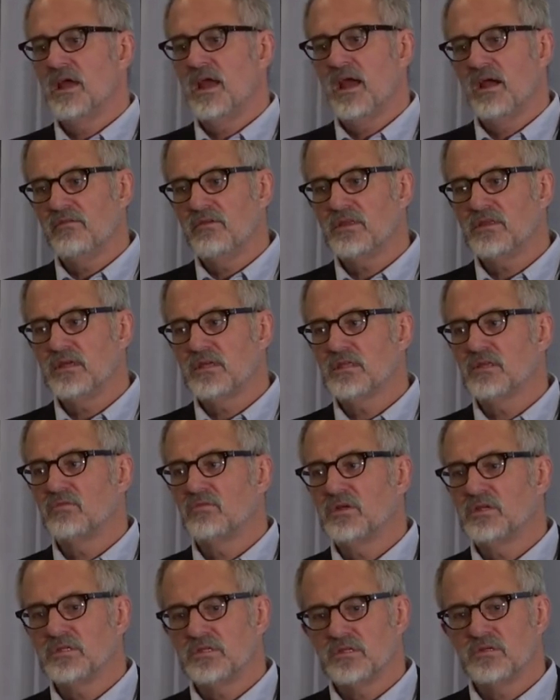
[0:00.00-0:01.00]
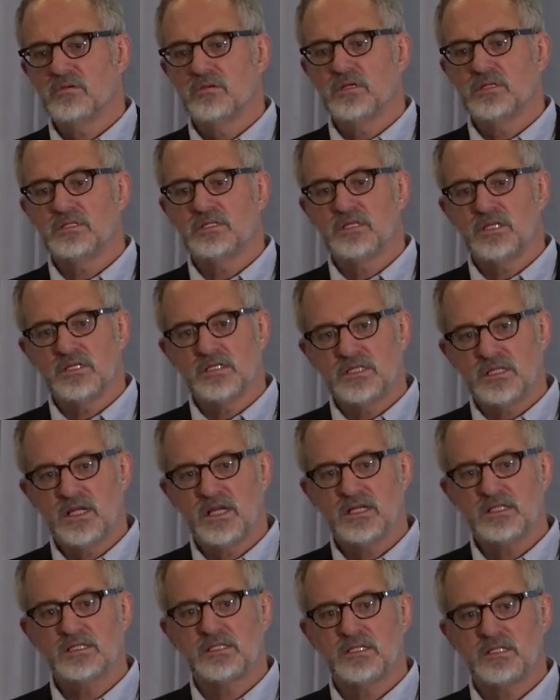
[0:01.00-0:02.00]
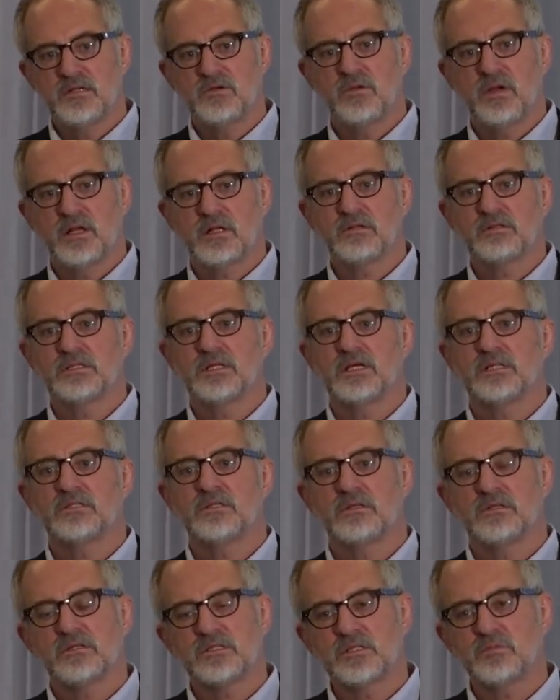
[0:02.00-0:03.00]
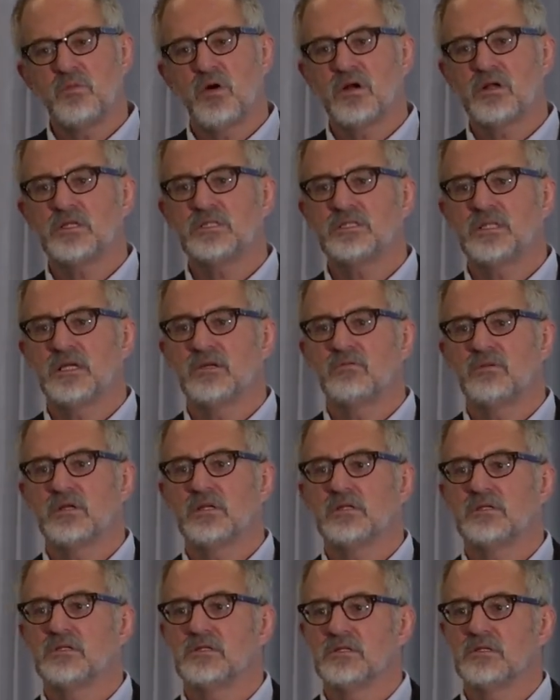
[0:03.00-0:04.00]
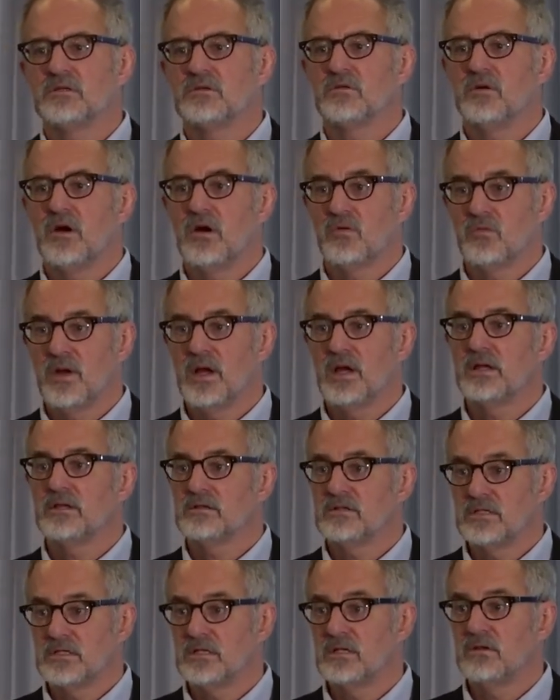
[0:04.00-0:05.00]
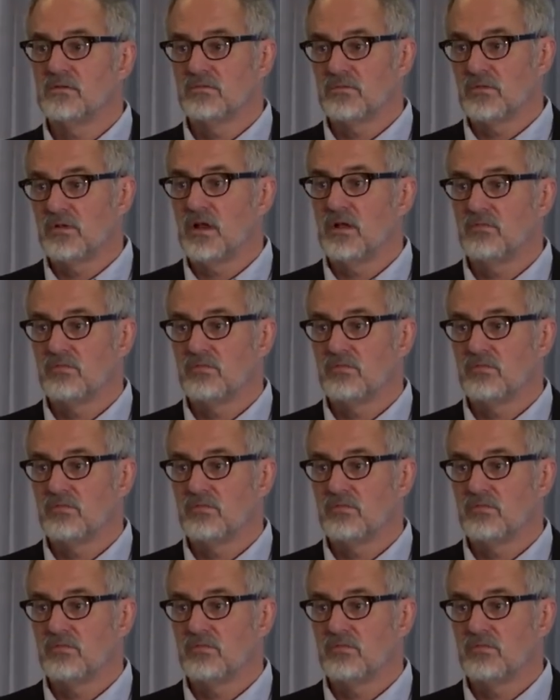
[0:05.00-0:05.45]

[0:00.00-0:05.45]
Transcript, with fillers: Everything that we do is an intense theoretical test. So the smartest thing we can do around uh,